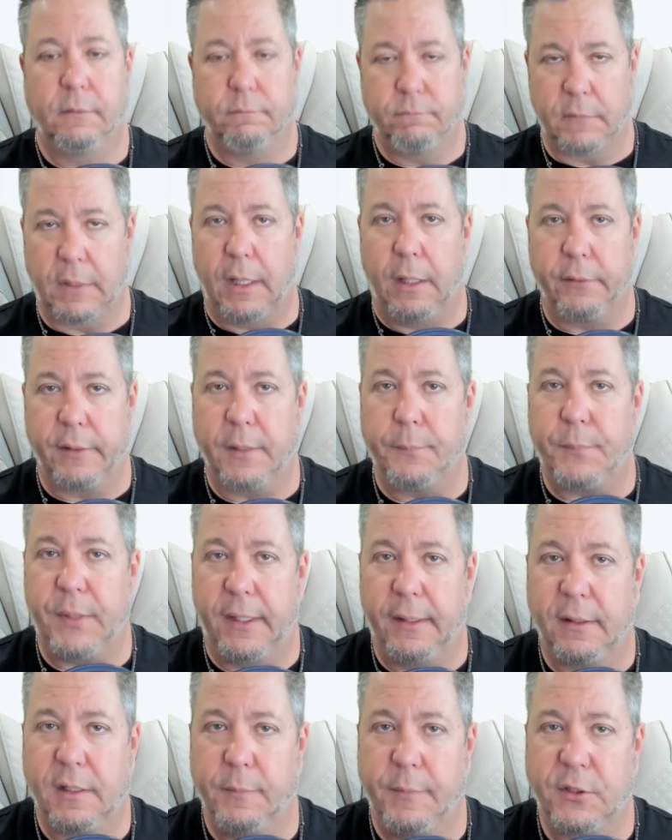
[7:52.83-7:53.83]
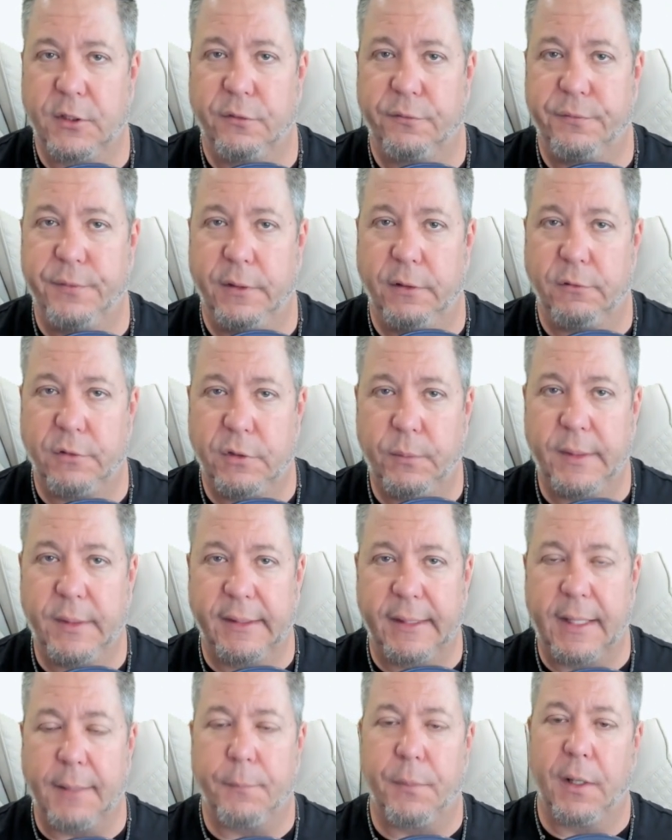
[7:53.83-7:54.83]
I'll get paid a commission for you doing
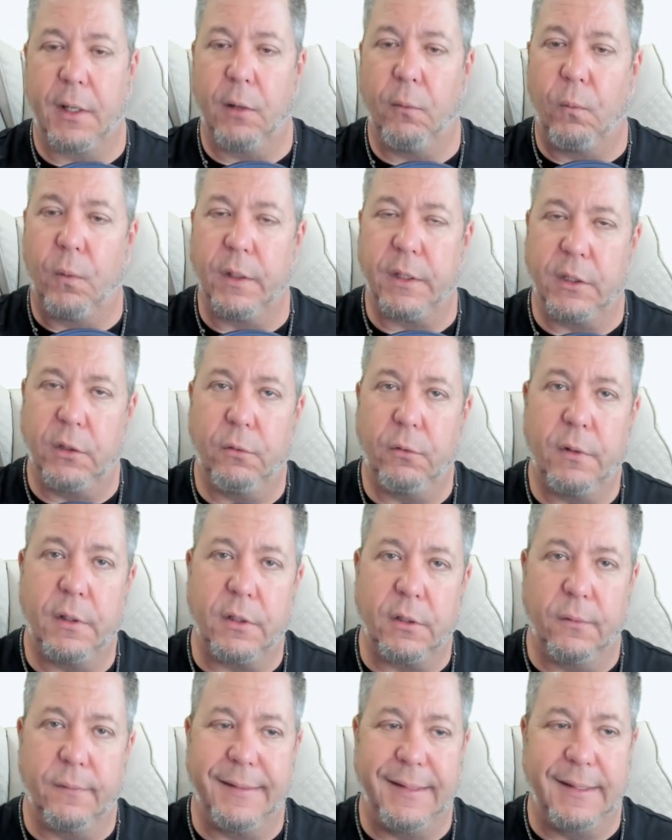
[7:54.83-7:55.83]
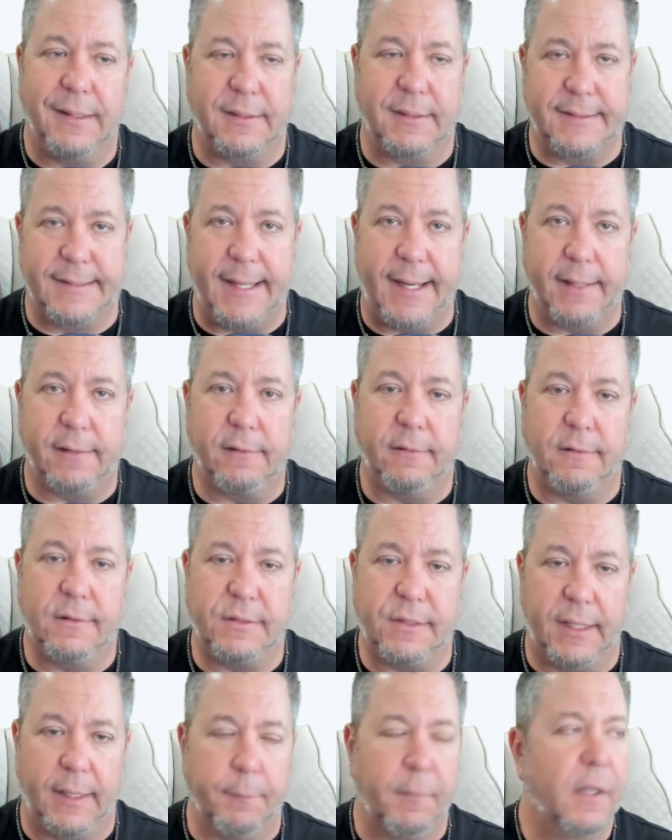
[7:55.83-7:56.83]
that, but I want you to do the exact
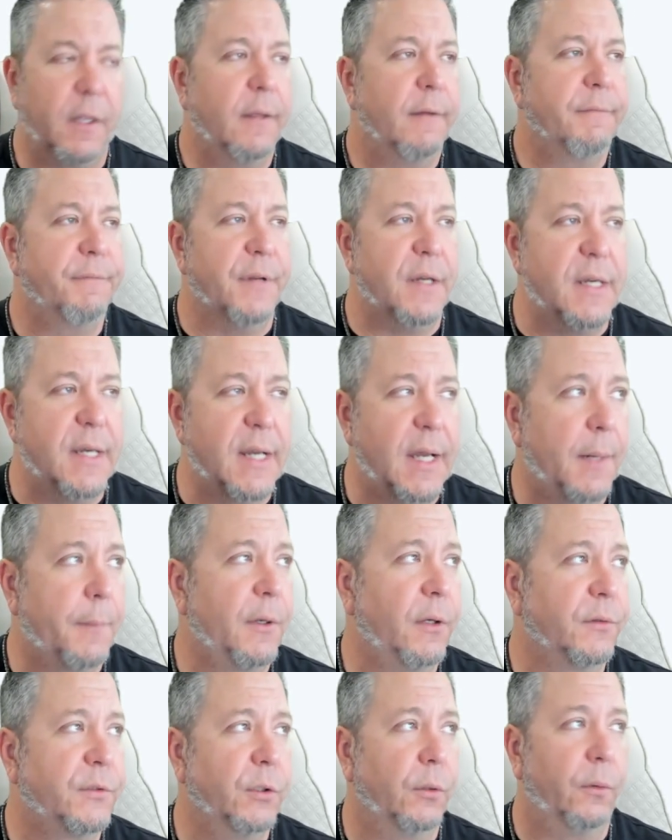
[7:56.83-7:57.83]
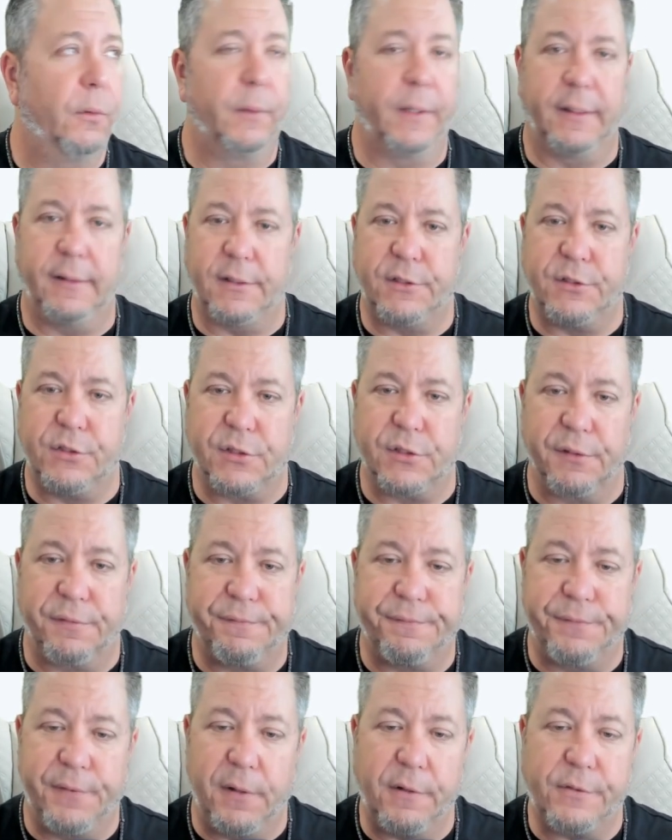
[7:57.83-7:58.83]
same. Phenomenal tool, and this is the
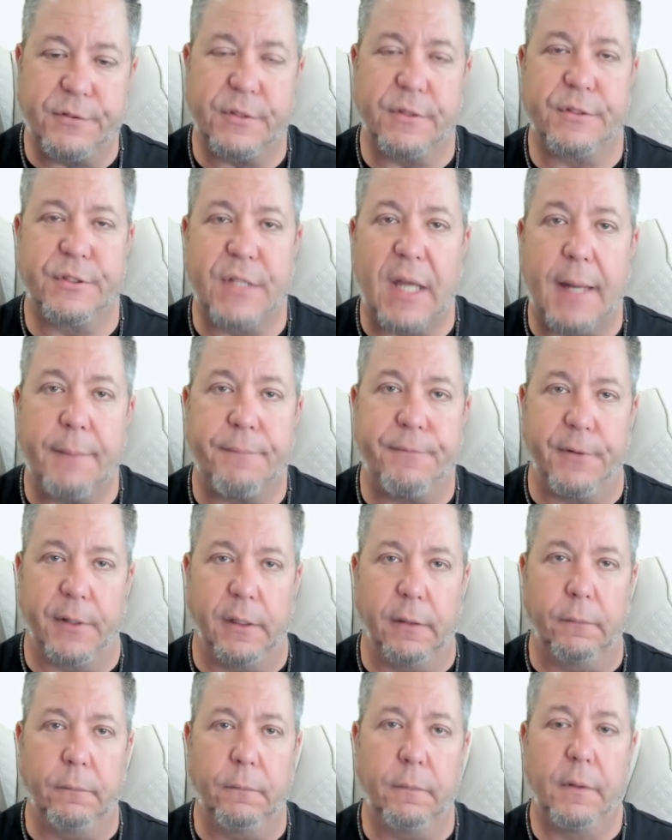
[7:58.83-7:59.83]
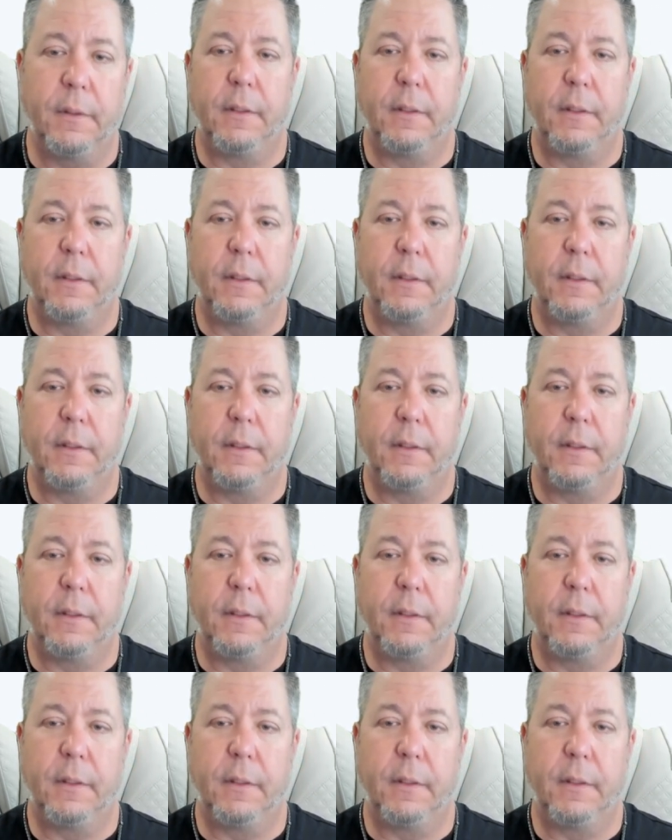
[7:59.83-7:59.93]
first stop for you